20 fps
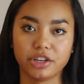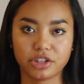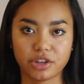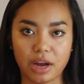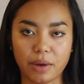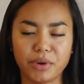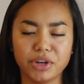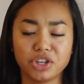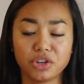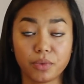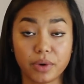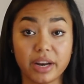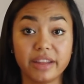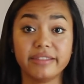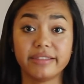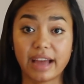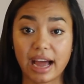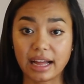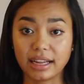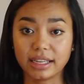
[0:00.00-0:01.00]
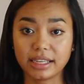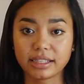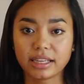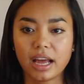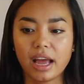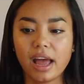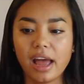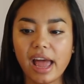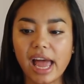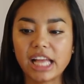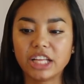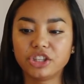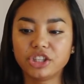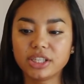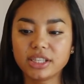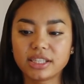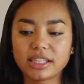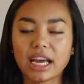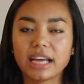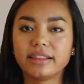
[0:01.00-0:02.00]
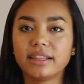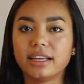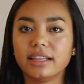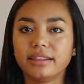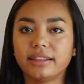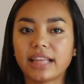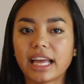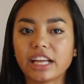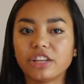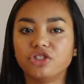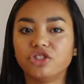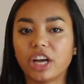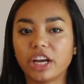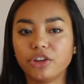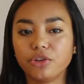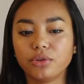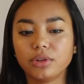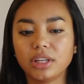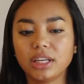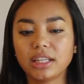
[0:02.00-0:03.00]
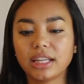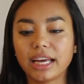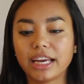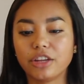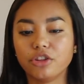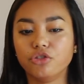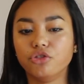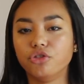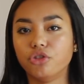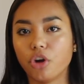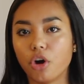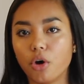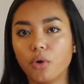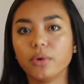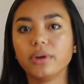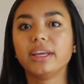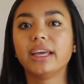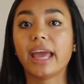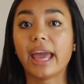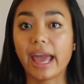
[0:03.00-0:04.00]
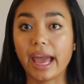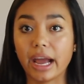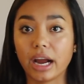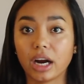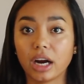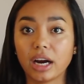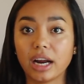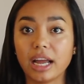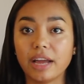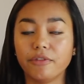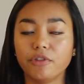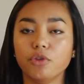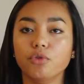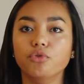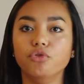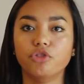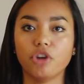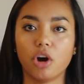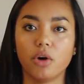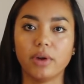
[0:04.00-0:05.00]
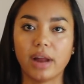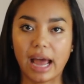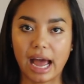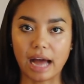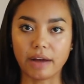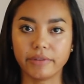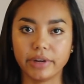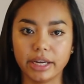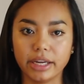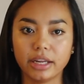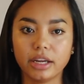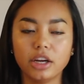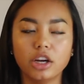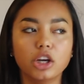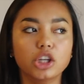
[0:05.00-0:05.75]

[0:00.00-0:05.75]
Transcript: So I went to one in Dallas, and she said that they genuinely like don't care if you don't have it.